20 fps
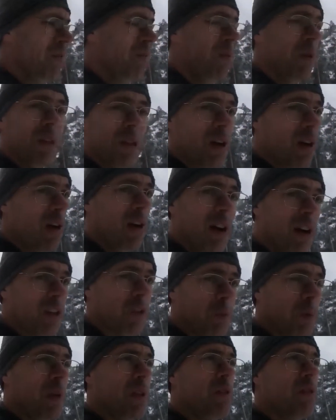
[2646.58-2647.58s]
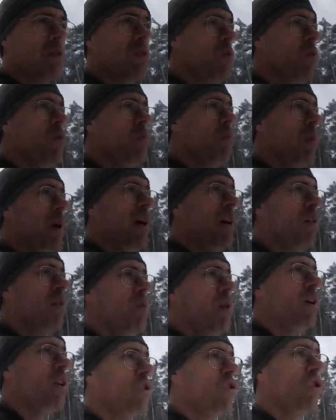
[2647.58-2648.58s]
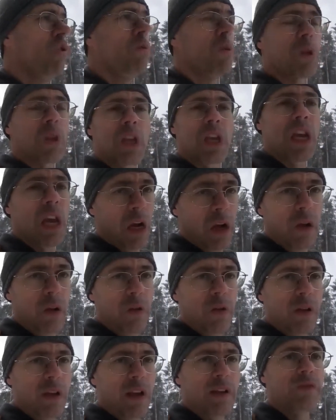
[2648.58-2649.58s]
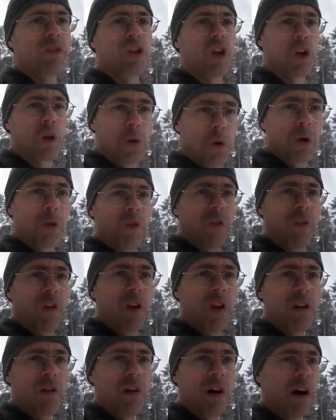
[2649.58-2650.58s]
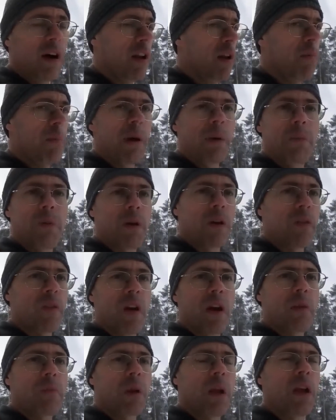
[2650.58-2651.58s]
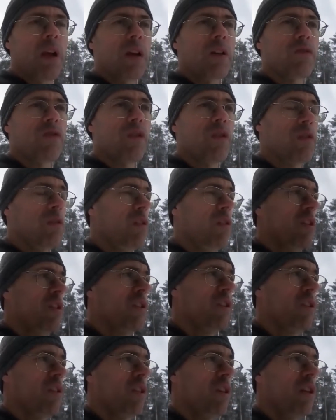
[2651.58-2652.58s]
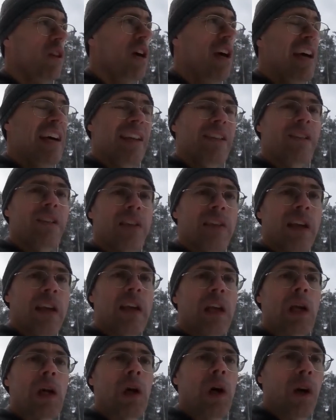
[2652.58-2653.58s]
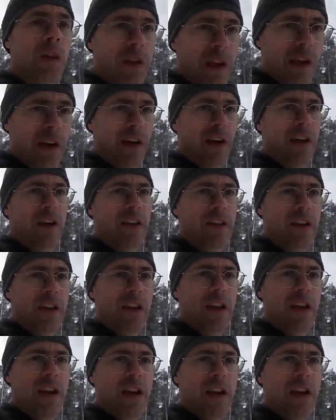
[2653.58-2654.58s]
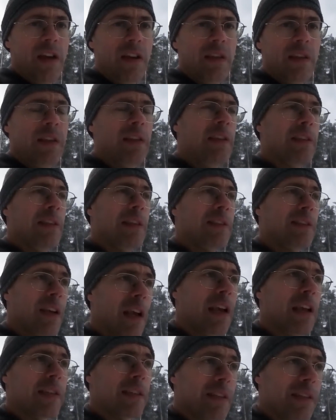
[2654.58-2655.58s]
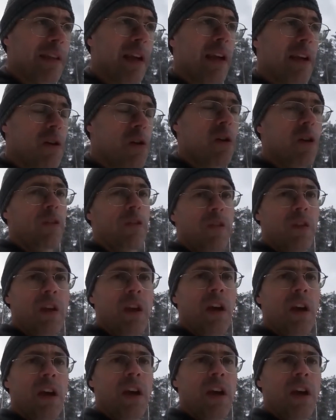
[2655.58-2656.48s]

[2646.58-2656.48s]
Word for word: with her husband, whom, by the way, she would kill if she could. I remember under MK Ultra, this is a psychotic lady. This is a psy- psychot.